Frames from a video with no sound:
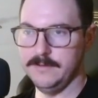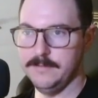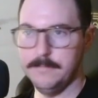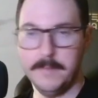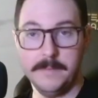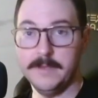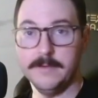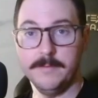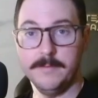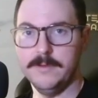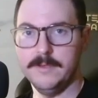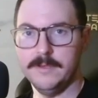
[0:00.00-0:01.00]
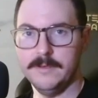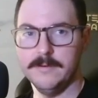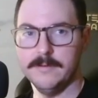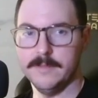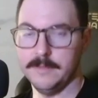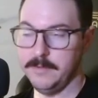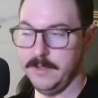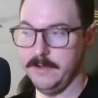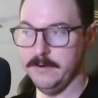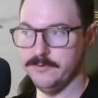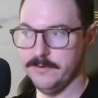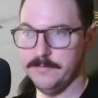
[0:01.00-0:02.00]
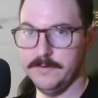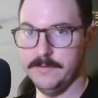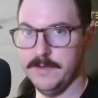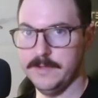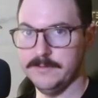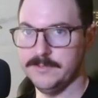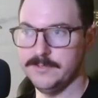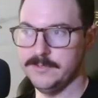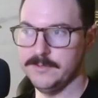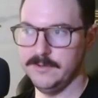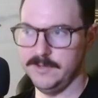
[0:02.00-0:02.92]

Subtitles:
maybe community like player-driven events.